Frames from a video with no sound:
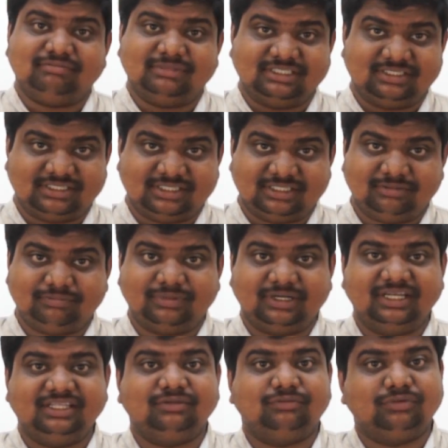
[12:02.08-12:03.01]
measured
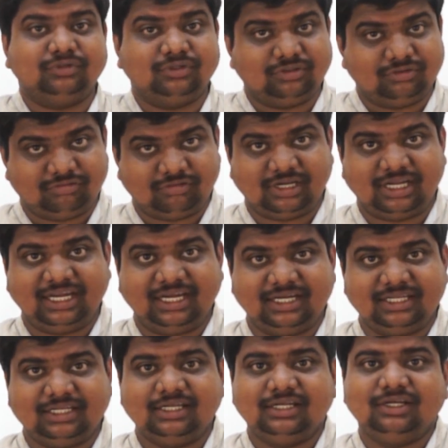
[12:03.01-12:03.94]
by the
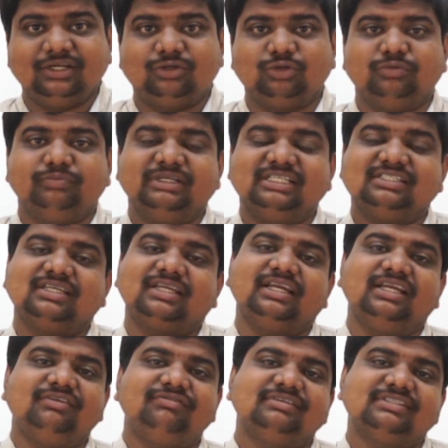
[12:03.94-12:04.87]
worldwide to measure
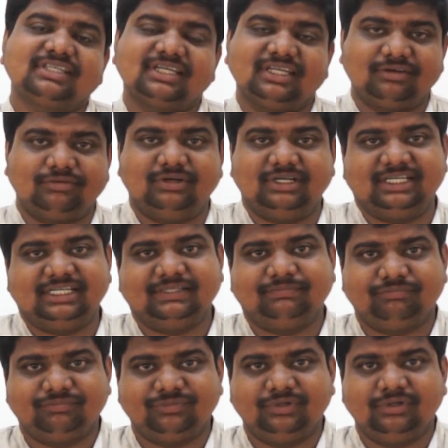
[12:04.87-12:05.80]
any physical quantity.
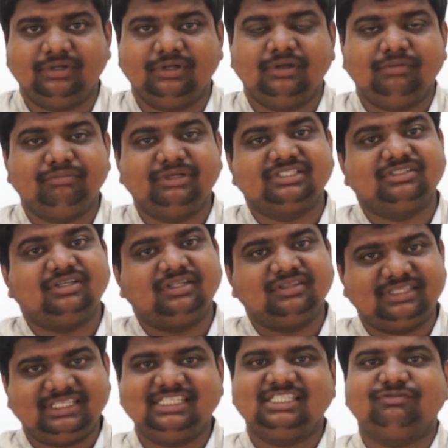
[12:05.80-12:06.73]
Based
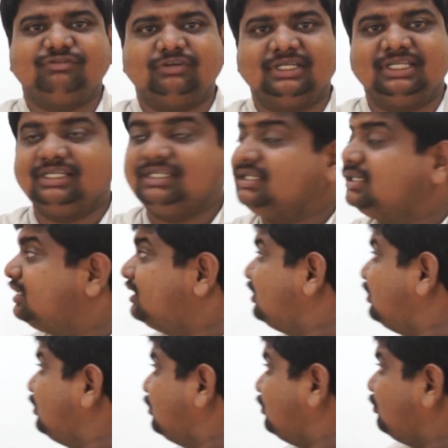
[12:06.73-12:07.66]
on this one,
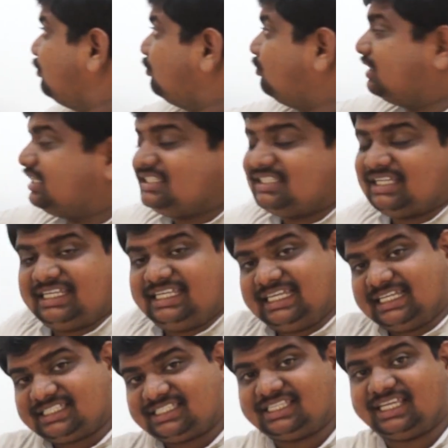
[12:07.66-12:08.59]
what is
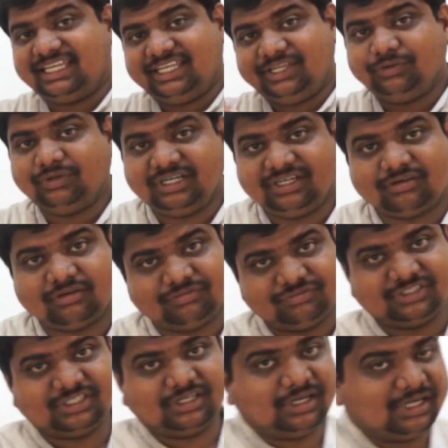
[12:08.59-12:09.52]
the SI unit
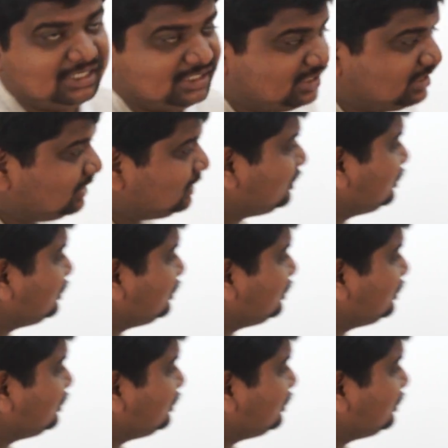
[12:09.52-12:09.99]
of charge?